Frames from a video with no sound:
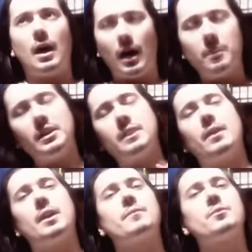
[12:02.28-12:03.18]
I
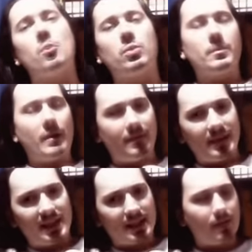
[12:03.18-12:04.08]
believe I have talked
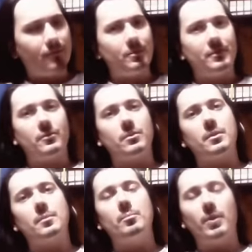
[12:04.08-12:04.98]
about this stuff
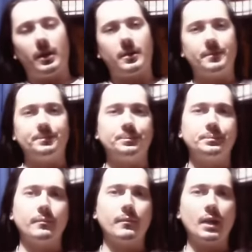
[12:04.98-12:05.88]
before, but
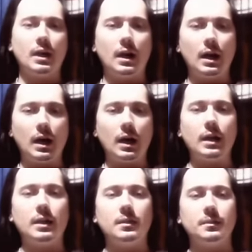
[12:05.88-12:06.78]

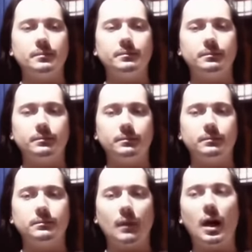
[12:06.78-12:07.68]
I
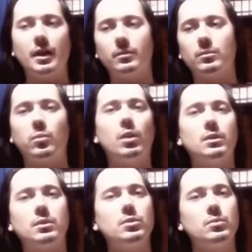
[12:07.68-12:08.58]
don't
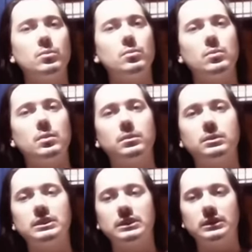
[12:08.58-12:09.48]
want to
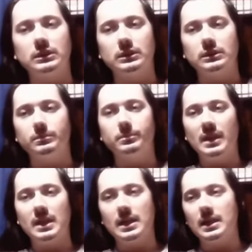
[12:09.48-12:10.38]

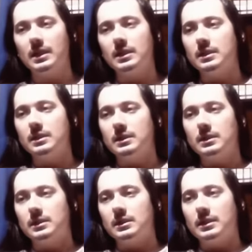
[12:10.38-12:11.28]
be
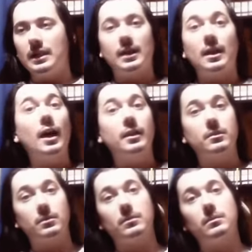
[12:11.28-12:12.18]

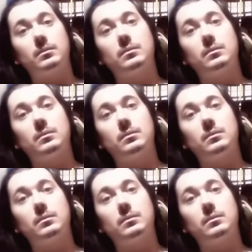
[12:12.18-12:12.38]
neglect,